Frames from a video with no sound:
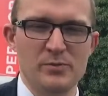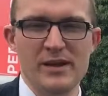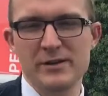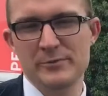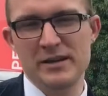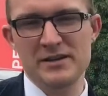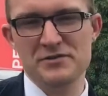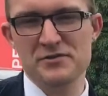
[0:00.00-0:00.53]
black
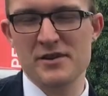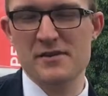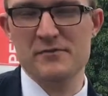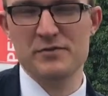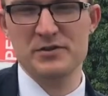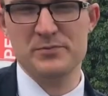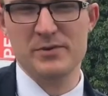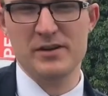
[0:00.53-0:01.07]
Range
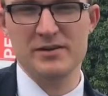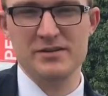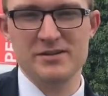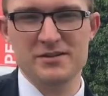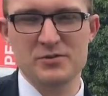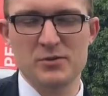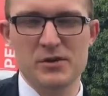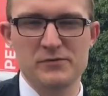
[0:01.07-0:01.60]
Rover is priced
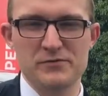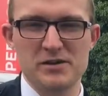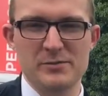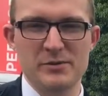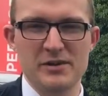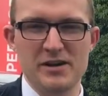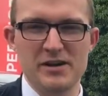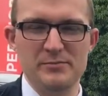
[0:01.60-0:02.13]
at twelve
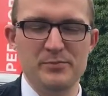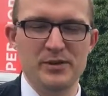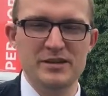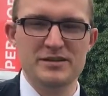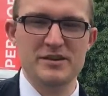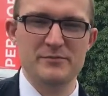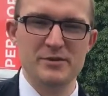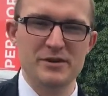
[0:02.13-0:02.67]
nine.
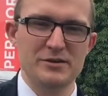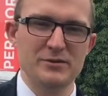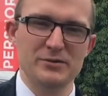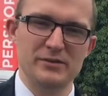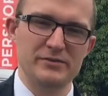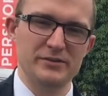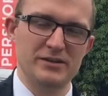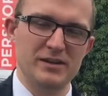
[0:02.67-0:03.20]
Please give me a call
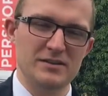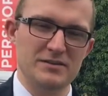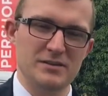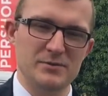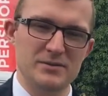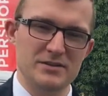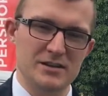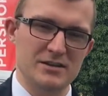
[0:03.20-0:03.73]
if you'd like to come
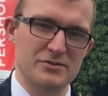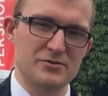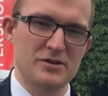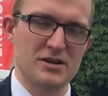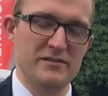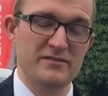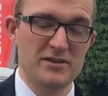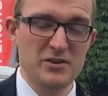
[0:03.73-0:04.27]
and test
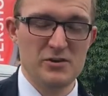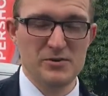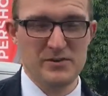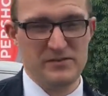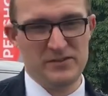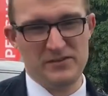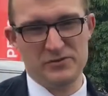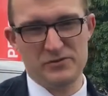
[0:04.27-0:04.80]
drive or
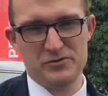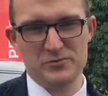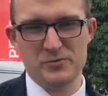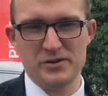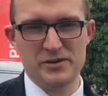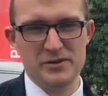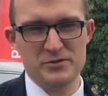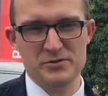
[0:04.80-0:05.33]
even if you just want
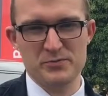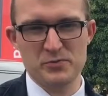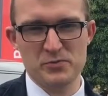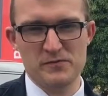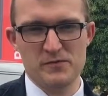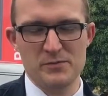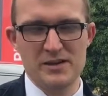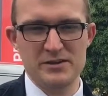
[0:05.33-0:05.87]
to know some more
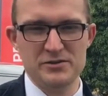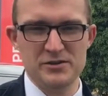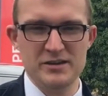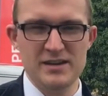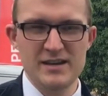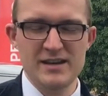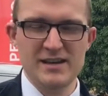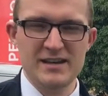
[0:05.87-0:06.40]
information. You
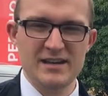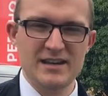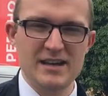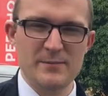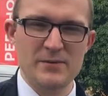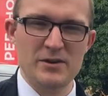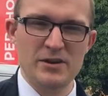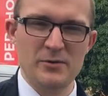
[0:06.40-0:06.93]
can
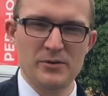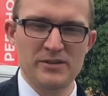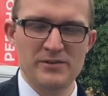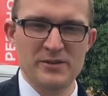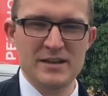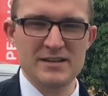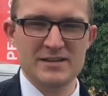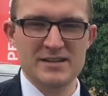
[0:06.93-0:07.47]
get me on
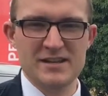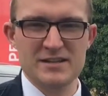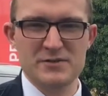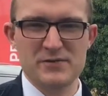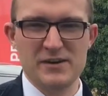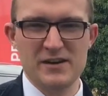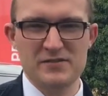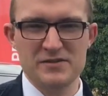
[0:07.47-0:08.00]
01386
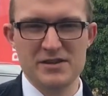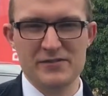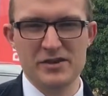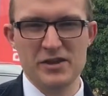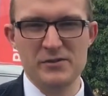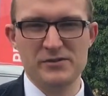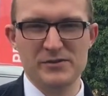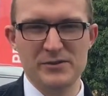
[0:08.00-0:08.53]

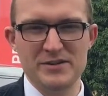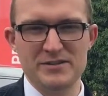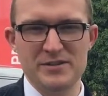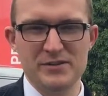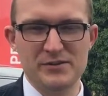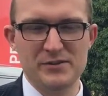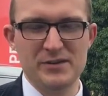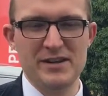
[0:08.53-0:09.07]
570
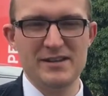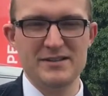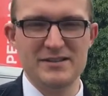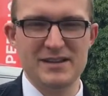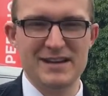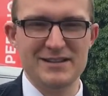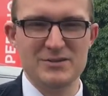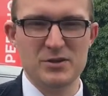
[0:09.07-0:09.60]
323 and
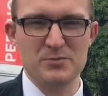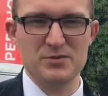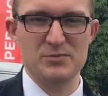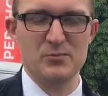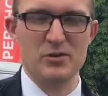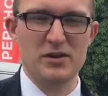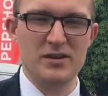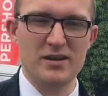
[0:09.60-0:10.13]
select option
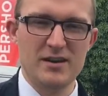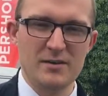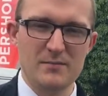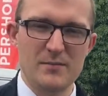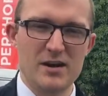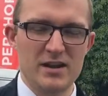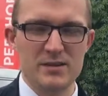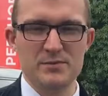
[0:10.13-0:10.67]
1.
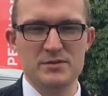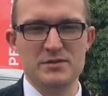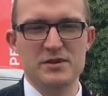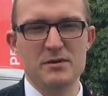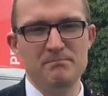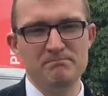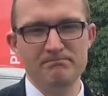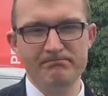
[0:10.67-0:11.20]
My name's
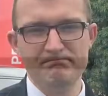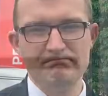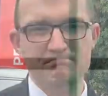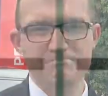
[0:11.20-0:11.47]
Tom.